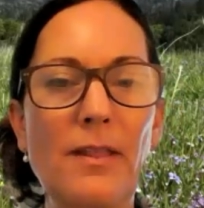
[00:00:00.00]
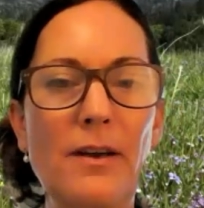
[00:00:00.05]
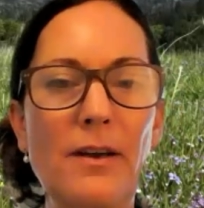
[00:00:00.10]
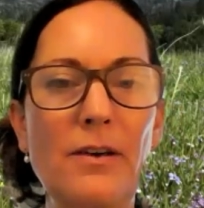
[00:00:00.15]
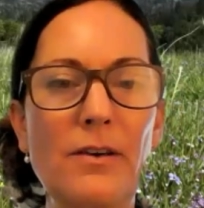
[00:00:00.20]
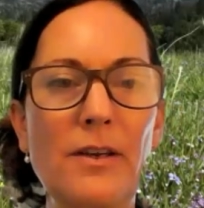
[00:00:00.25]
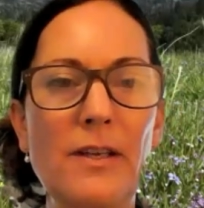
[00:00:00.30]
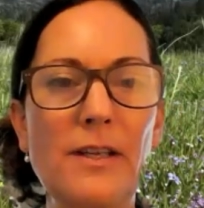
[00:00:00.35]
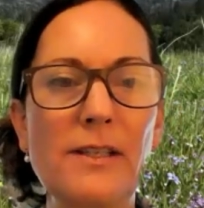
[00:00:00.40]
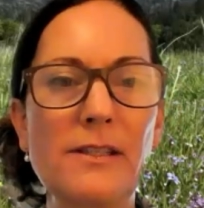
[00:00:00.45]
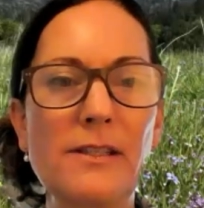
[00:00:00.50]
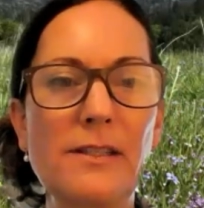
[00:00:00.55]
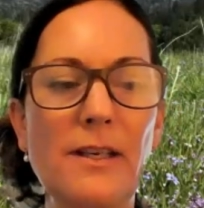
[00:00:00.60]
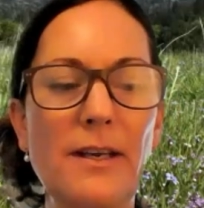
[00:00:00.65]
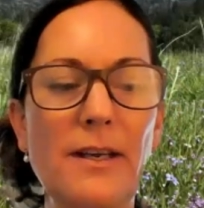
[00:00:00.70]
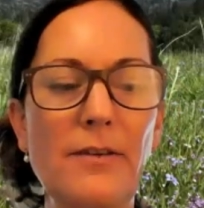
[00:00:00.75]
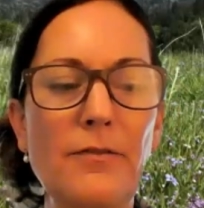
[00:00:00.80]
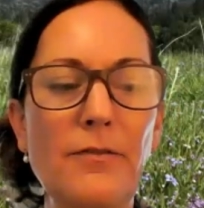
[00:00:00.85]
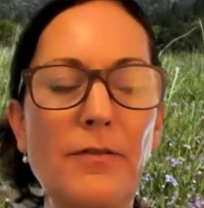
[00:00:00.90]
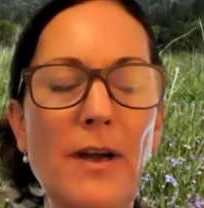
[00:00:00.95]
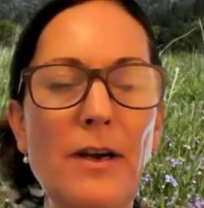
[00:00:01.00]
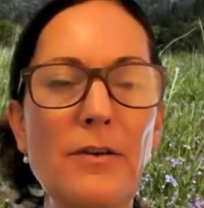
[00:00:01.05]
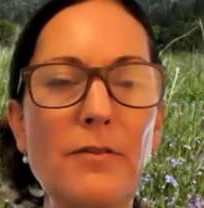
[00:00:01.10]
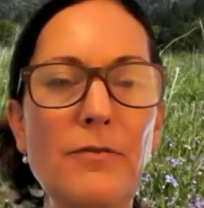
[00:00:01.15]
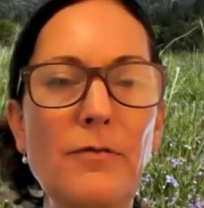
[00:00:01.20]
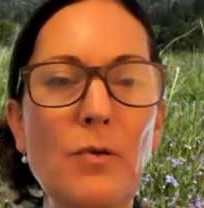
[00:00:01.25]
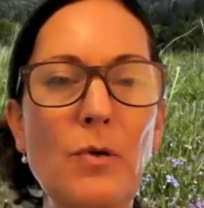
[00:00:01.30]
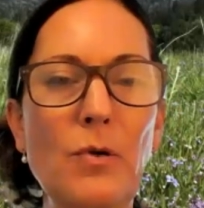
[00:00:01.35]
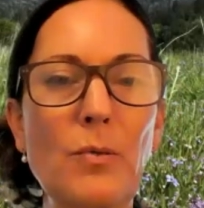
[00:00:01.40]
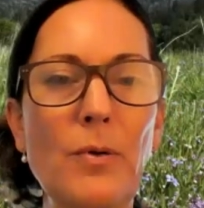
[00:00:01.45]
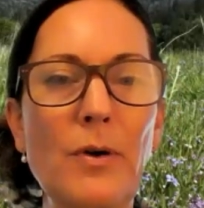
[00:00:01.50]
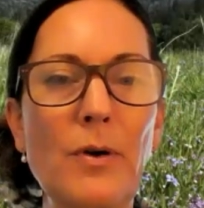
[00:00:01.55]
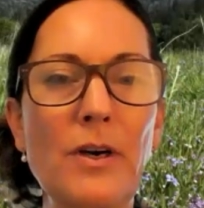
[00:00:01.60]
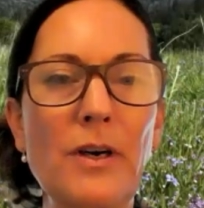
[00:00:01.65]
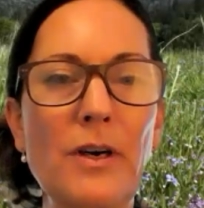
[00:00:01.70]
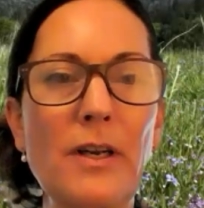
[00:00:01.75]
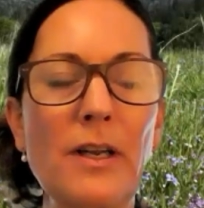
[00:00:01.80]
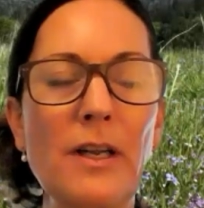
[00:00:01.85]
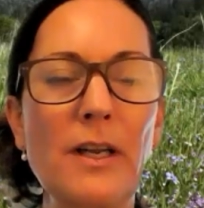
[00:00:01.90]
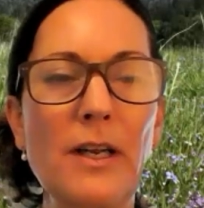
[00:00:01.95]
there is a Fire
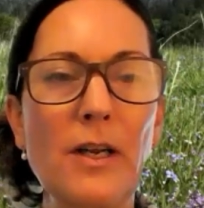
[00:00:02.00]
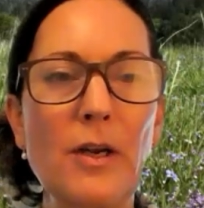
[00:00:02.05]
Forward